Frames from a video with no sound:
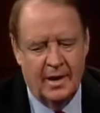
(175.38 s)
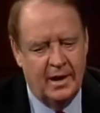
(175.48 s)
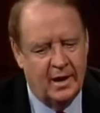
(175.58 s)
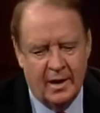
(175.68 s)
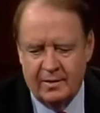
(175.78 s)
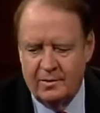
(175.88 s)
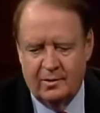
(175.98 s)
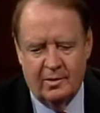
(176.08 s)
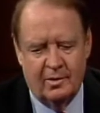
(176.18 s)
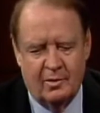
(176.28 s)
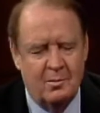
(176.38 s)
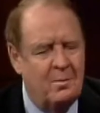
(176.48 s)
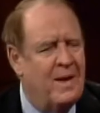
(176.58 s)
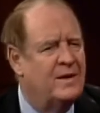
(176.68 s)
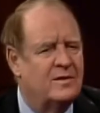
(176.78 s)
he cut
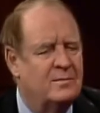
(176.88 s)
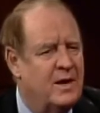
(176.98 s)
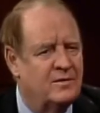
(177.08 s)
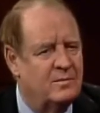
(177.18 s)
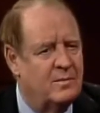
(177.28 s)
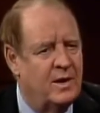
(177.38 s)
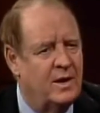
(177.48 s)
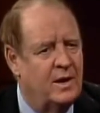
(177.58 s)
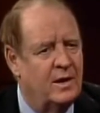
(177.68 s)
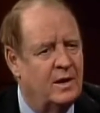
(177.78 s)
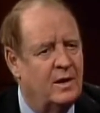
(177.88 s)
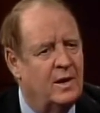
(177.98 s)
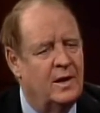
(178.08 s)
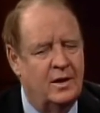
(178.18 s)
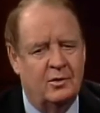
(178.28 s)
tremendous amounts of money
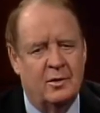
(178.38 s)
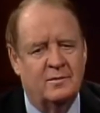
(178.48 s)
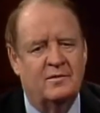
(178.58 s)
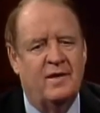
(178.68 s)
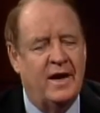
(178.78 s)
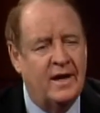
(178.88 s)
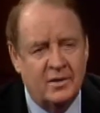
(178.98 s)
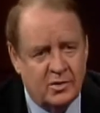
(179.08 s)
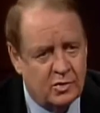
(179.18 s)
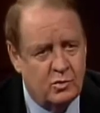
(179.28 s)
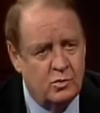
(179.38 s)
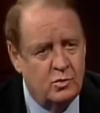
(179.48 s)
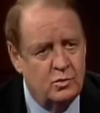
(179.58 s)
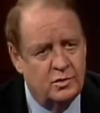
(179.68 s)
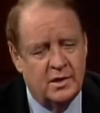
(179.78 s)
in terms of aid to
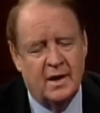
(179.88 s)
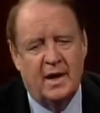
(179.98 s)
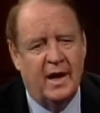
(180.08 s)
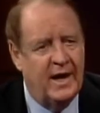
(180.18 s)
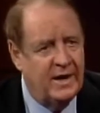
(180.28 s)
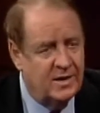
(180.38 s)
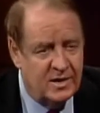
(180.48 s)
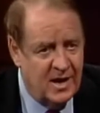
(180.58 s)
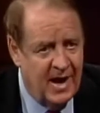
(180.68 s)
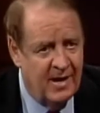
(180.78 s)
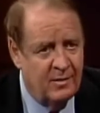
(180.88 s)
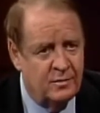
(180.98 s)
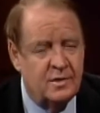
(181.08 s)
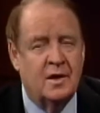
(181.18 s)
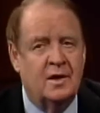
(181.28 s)
schools, aid to towns.